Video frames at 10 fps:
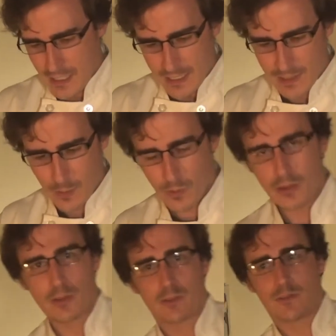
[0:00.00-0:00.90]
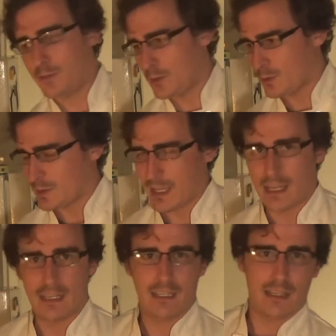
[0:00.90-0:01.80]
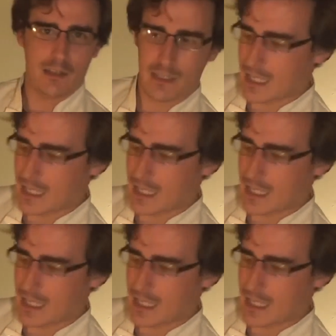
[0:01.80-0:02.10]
It's like one of those foods that, you know, you